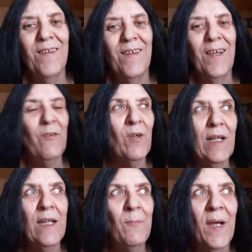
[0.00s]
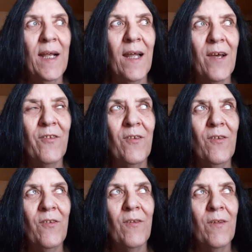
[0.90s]
I even cleaned my
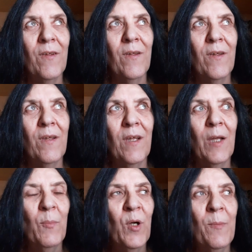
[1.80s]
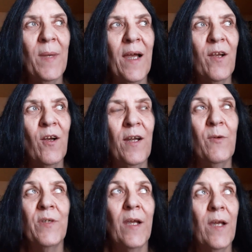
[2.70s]
glasses and put them back on. I
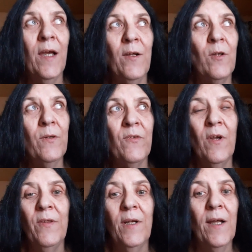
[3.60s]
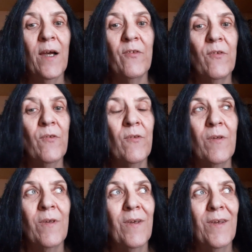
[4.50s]
was like, yeah, no, it's not the glasses,
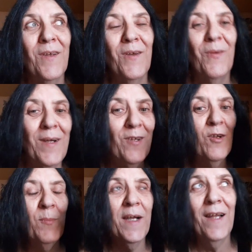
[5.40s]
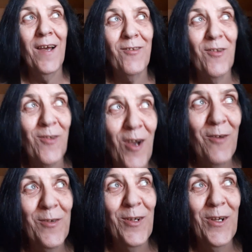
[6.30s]
right? Took my glasses
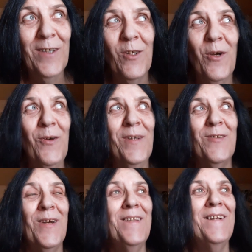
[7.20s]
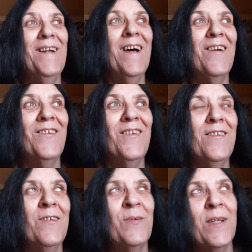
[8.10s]
off and looked, no, it's not the glasses.
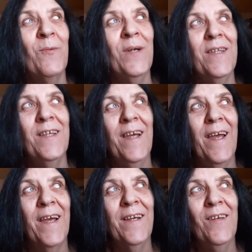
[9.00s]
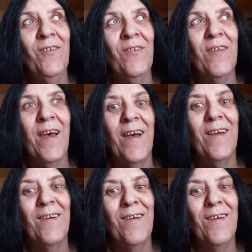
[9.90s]
And I was like, what the heck is that,